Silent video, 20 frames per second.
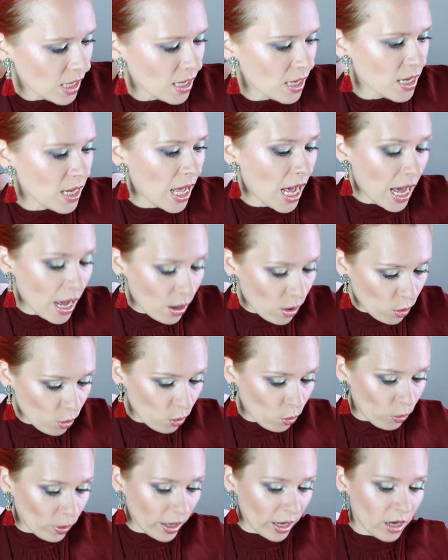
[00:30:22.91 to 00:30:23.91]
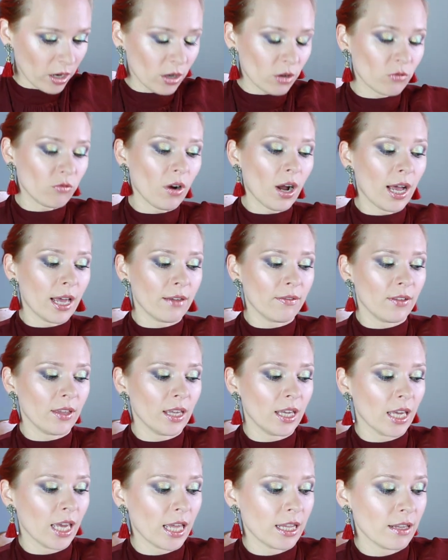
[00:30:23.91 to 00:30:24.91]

Now we're arriving